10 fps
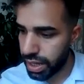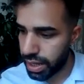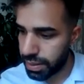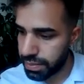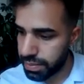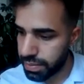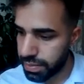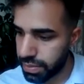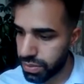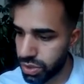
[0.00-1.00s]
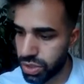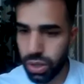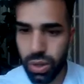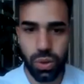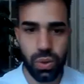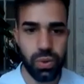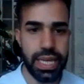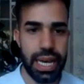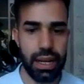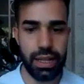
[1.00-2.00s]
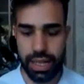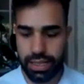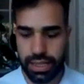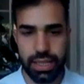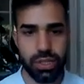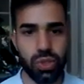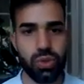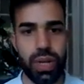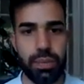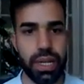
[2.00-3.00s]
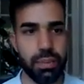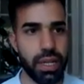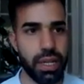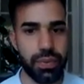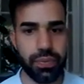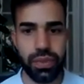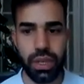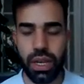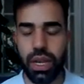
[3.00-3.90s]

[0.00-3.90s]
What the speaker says: on. So yeah, let's just wrap it up here.